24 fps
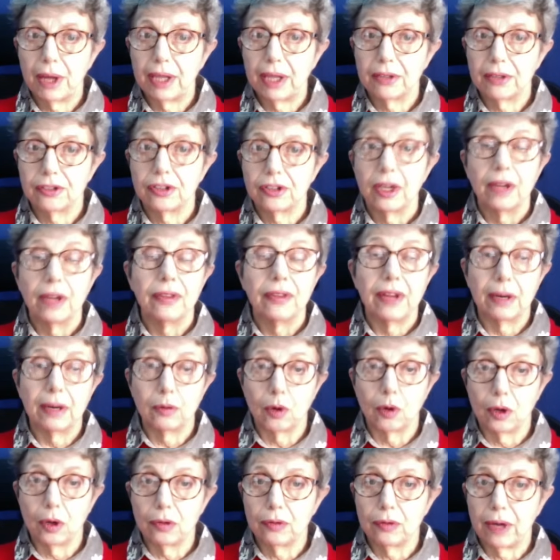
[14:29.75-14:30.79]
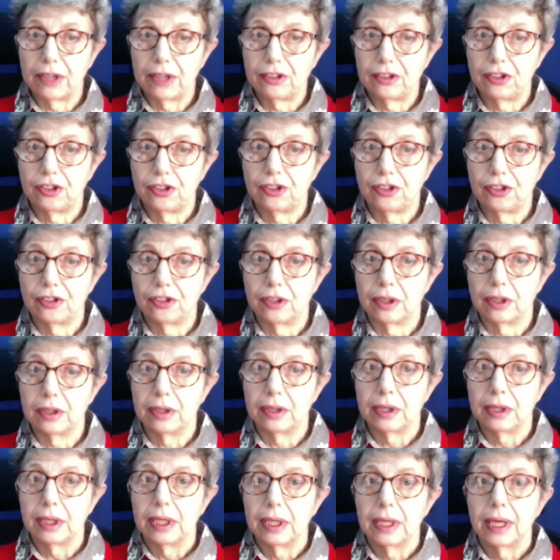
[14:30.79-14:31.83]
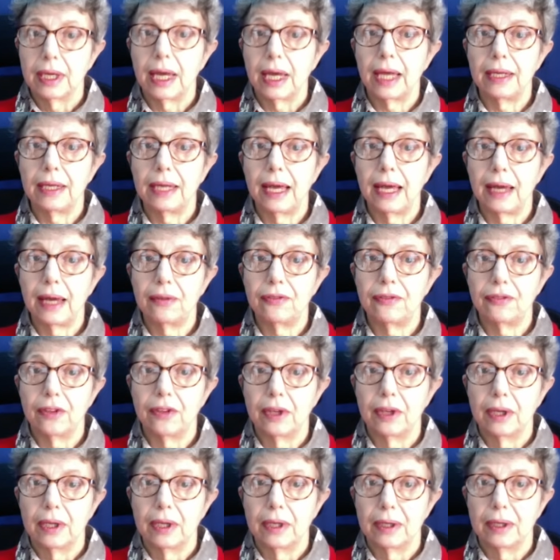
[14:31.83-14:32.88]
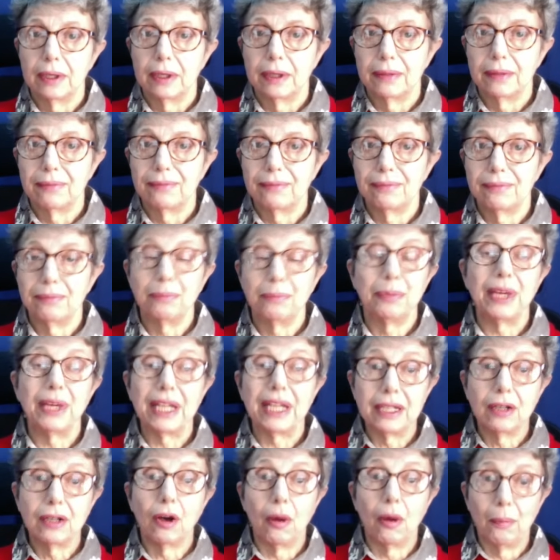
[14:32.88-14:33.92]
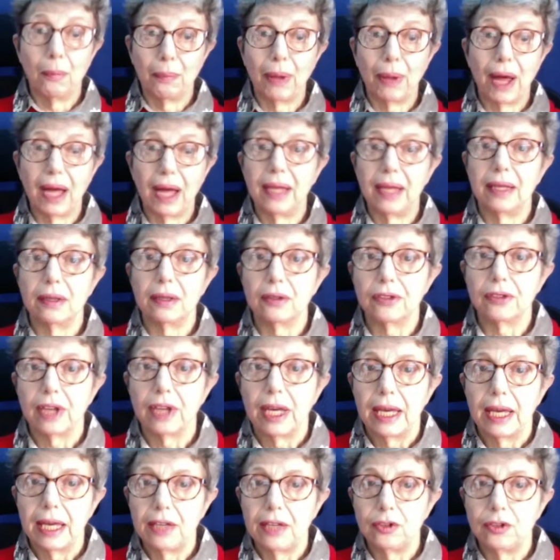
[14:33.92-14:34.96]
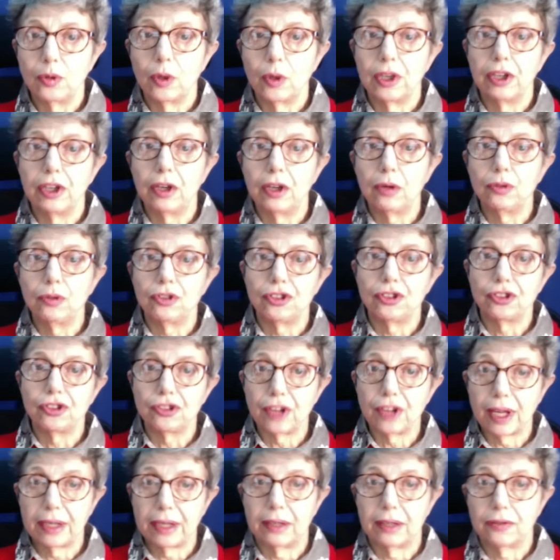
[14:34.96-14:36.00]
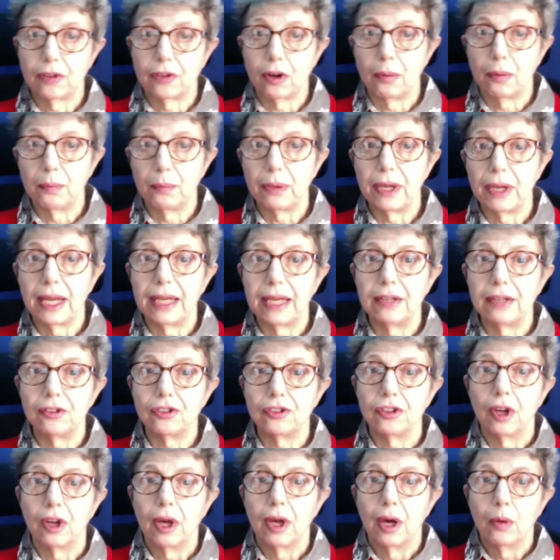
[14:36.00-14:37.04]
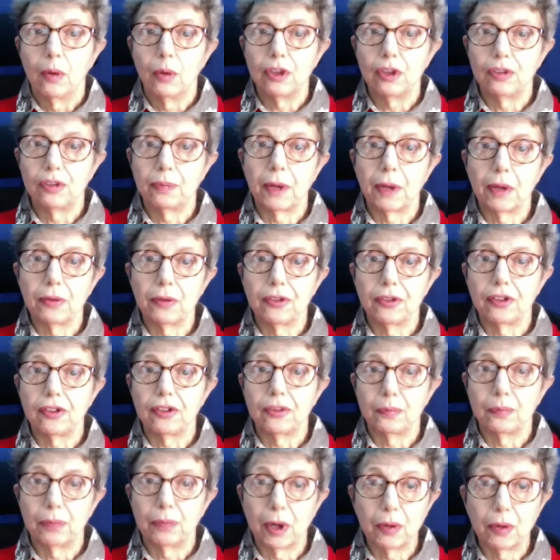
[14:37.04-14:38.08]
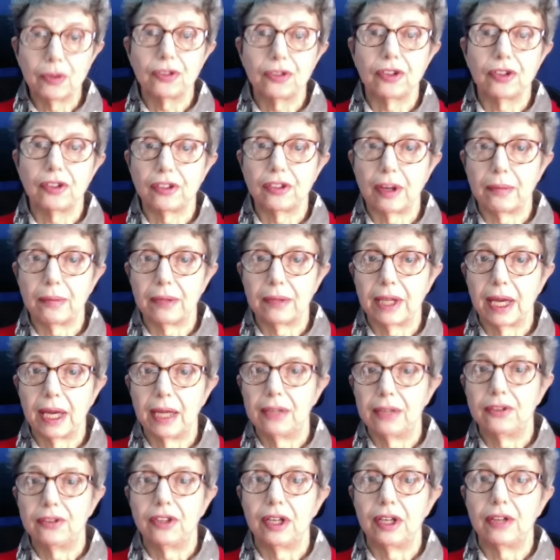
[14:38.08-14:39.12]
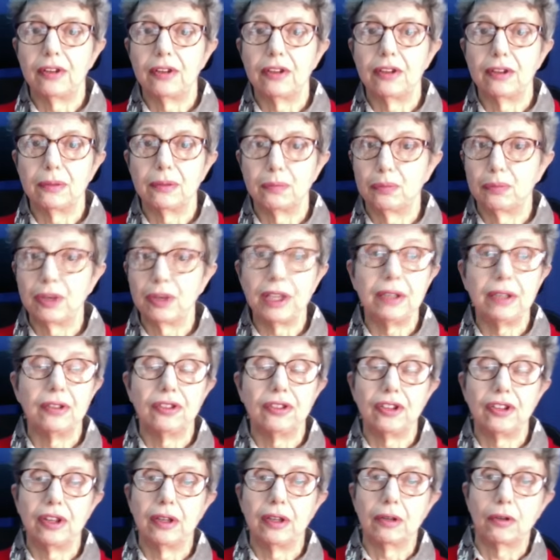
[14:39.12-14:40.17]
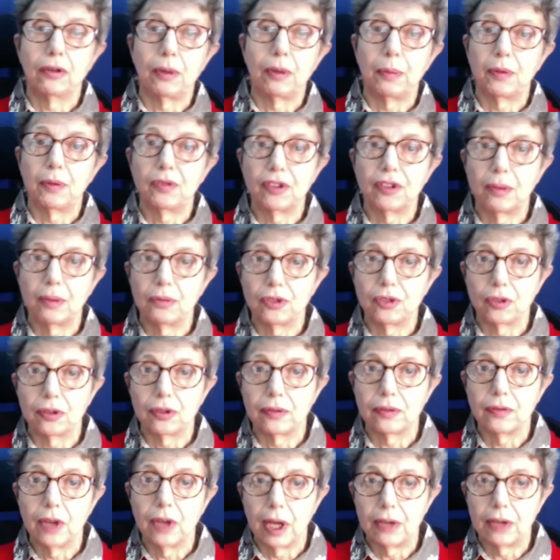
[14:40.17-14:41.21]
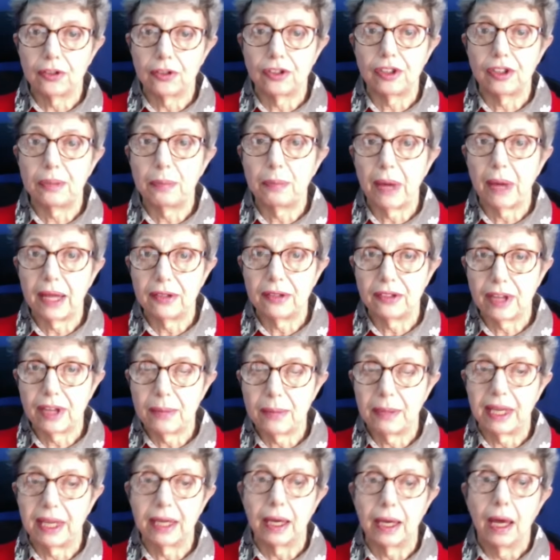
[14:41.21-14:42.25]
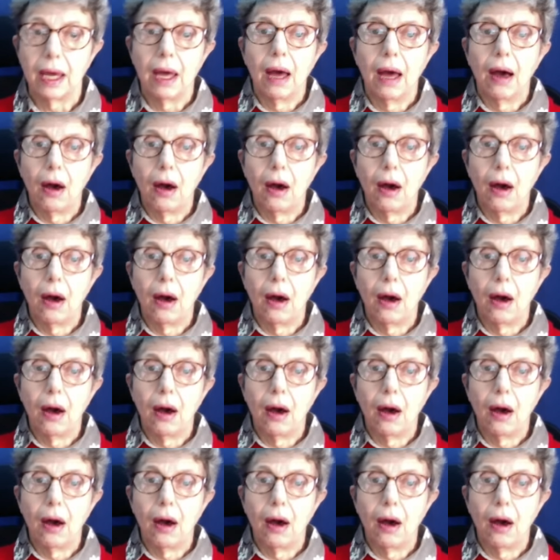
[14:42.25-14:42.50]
But they're all registered and have been compiled into a huge stack of complaints, which bolsters up the idea that Britain's in the grip of some sort of Nazi pandemic.